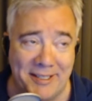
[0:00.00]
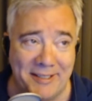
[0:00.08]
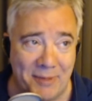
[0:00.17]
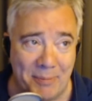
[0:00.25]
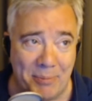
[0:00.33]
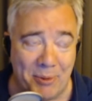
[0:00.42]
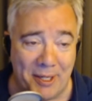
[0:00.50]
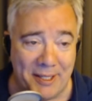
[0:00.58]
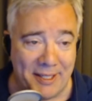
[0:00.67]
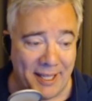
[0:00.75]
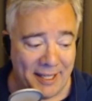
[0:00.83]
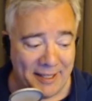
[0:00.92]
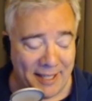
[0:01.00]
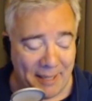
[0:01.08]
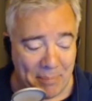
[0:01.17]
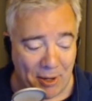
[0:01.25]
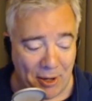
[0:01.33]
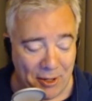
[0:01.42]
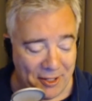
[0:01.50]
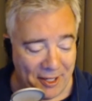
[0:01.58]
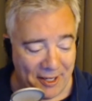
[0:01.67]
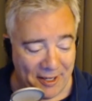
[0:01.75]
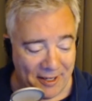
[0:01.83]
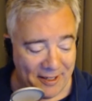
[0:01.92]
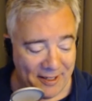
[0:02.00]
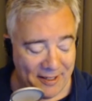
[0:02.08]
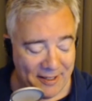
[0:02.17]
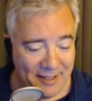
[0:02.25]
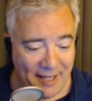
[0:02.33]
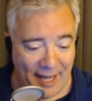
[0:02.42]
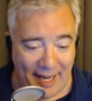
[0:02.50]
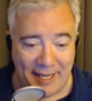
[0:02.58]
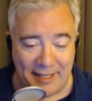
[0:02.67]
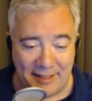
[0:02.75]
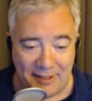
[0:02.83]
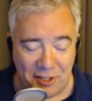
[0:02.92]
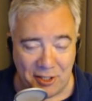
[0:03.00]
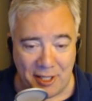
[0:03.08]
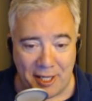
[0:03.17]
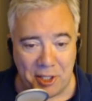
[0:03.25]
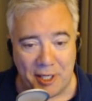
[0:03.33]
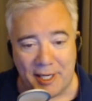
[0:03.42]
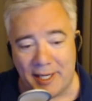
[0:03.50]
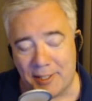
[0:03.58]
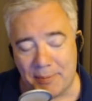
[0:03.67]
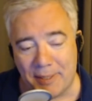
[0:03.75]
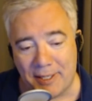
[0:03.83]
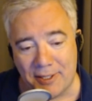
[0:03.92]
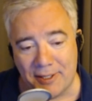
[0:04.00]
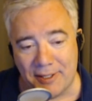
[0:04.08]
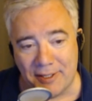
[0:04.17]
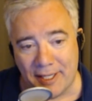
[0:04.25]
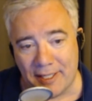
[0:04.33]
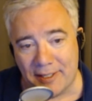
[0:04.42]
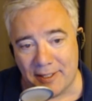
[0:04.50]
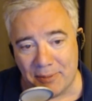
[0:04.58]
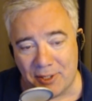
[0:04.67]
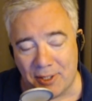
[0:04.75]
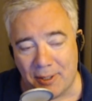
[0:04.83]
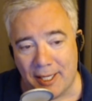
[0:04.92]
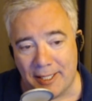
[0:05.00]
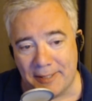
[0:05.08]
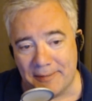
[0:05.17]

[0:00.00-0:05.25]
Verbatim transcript: reported that they burned their hand just touching an Xbox Series X. It what? was so hot.